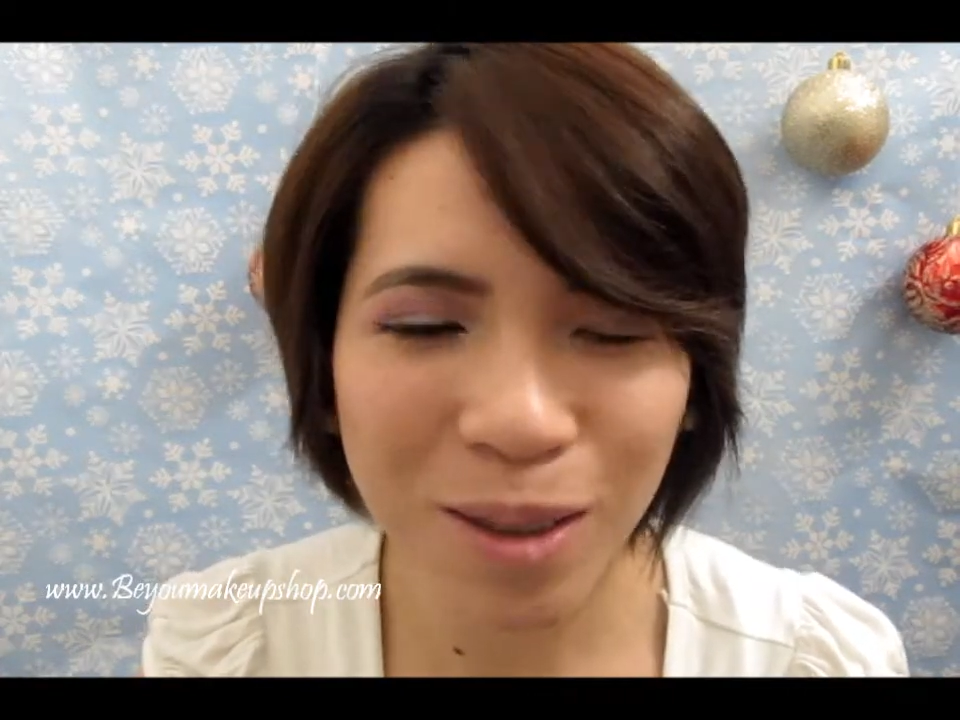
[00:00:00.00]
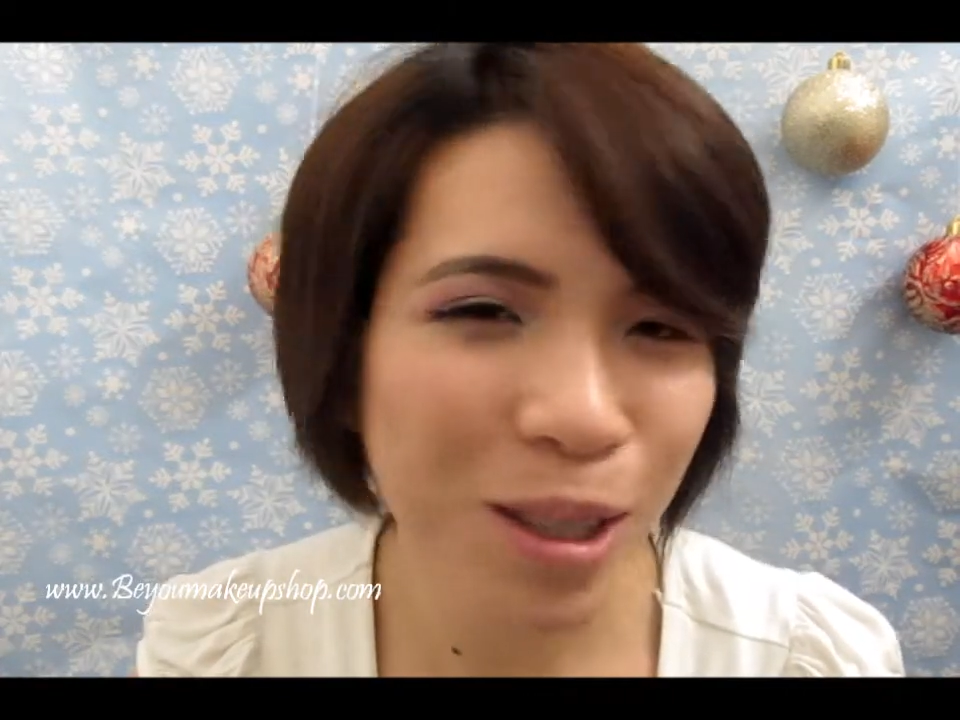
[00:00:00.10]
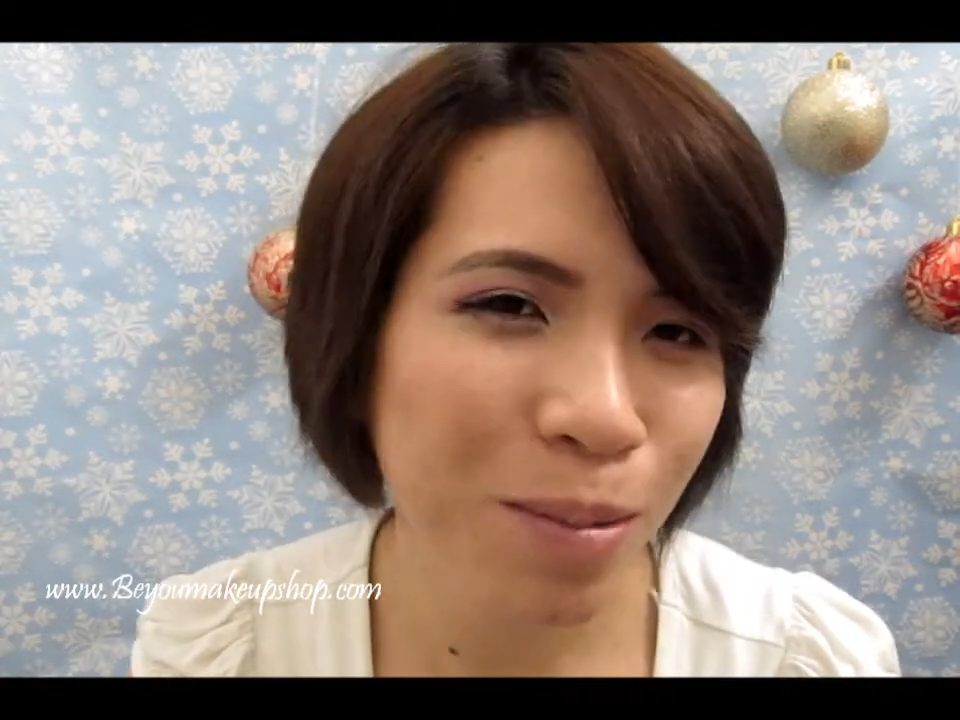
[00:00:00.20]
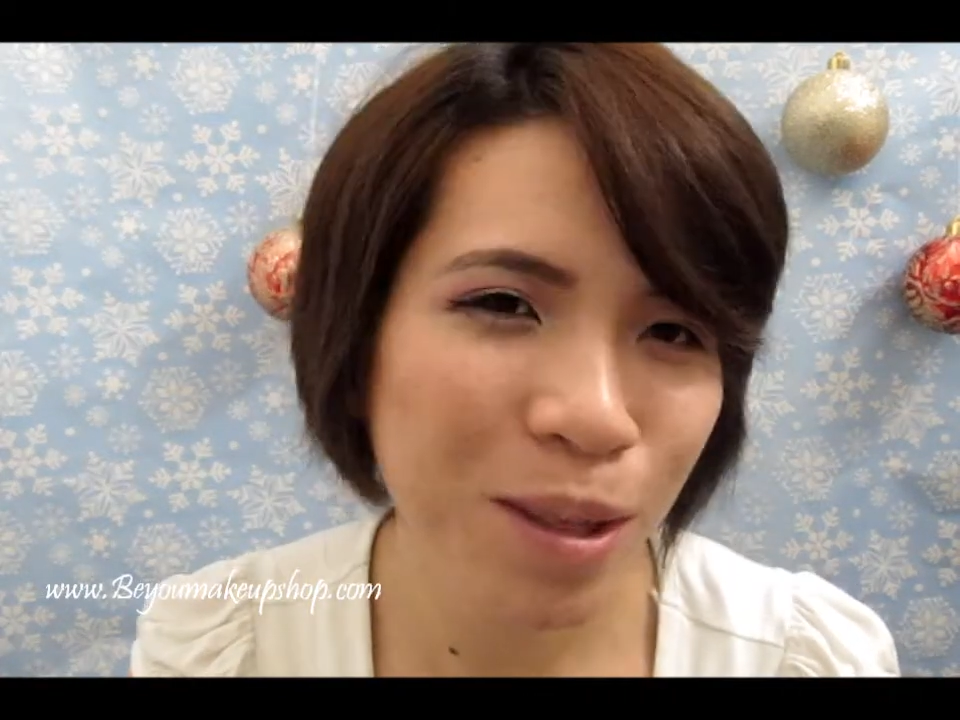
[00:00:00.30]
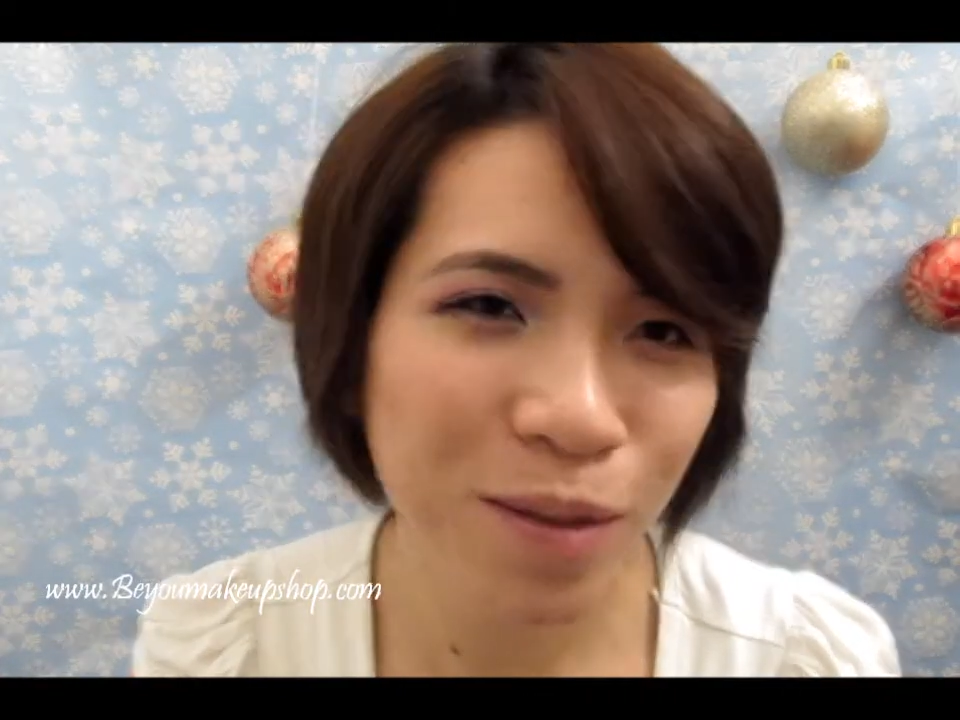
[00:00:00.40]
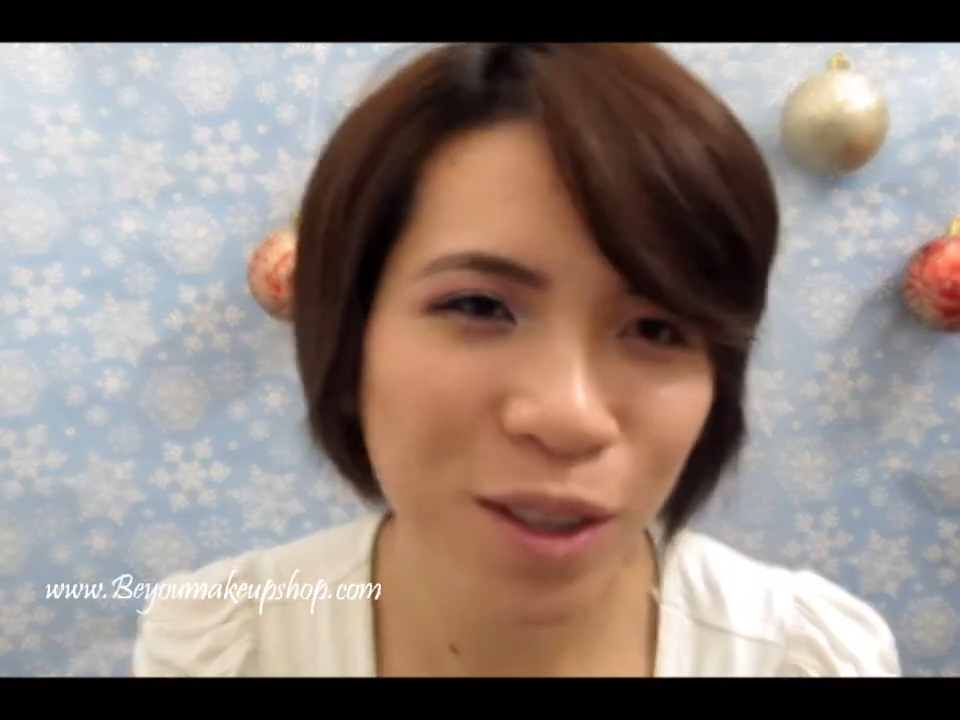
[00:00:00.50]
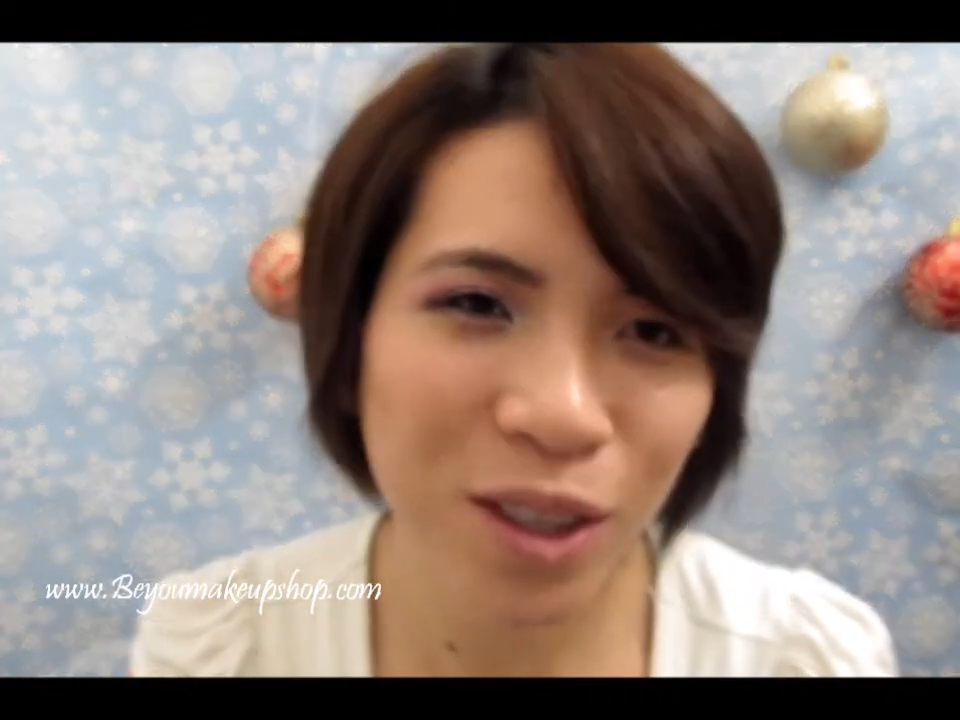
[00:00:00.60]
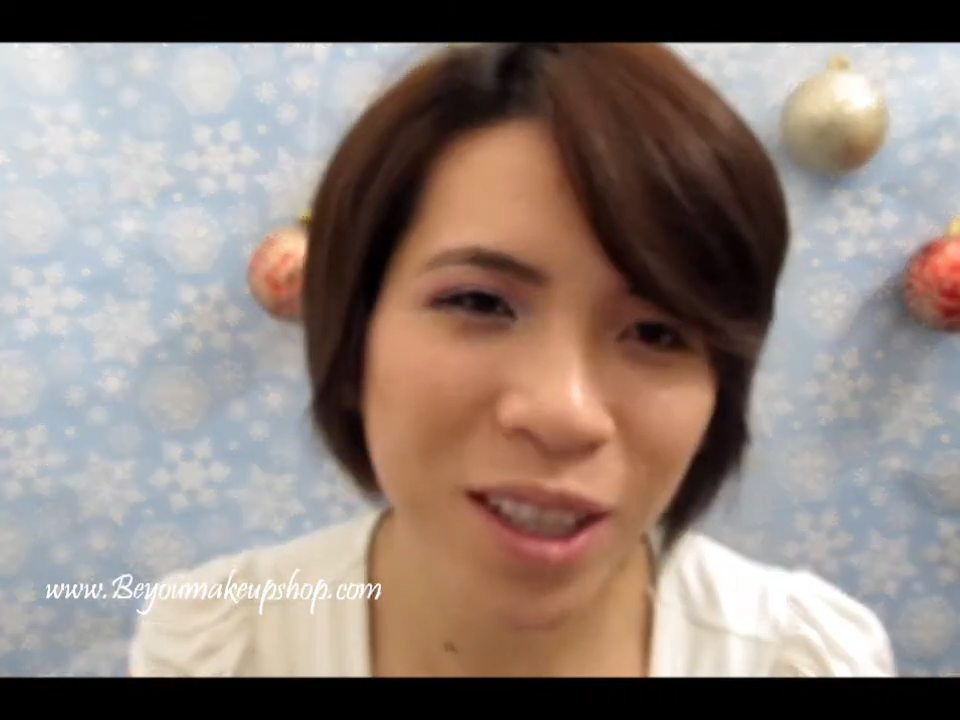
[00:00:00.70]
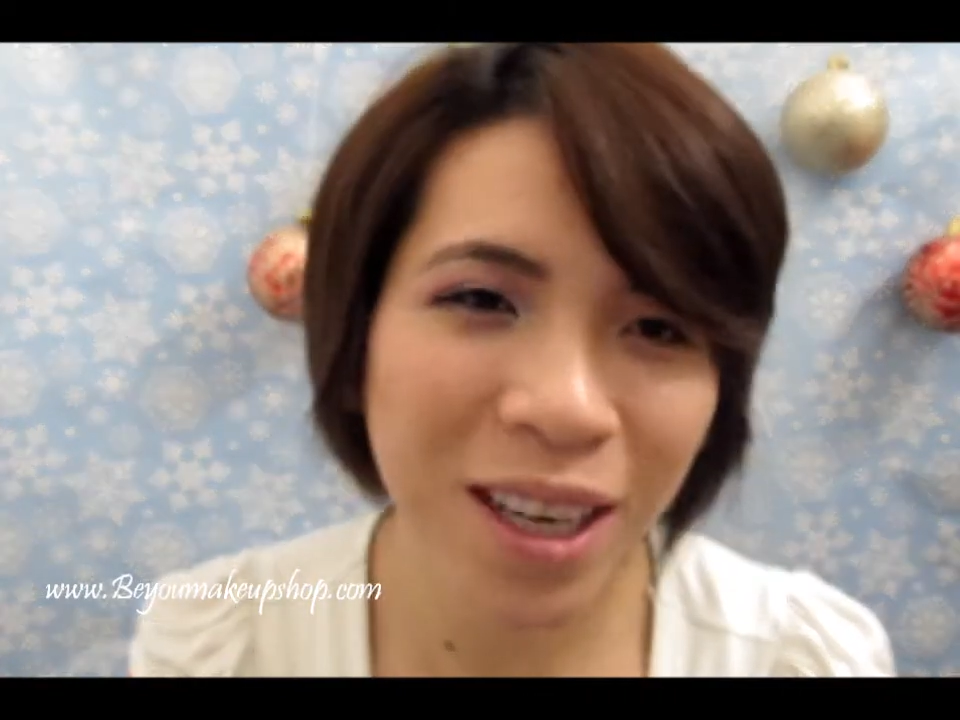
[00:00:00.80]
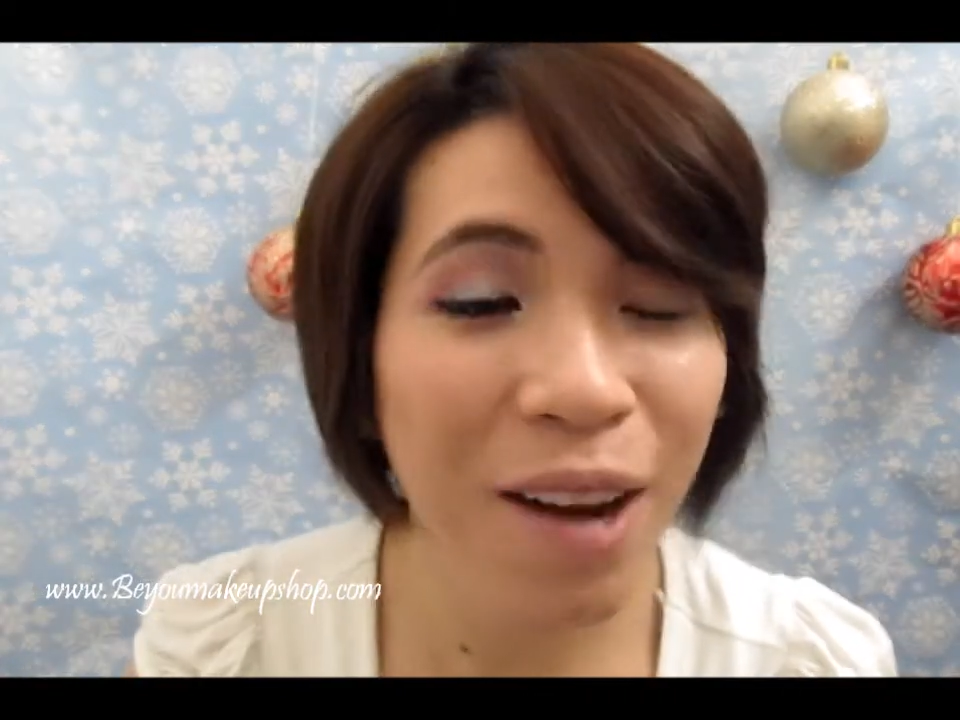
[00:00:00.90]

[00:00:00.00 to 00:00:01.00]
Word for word: Christmas version,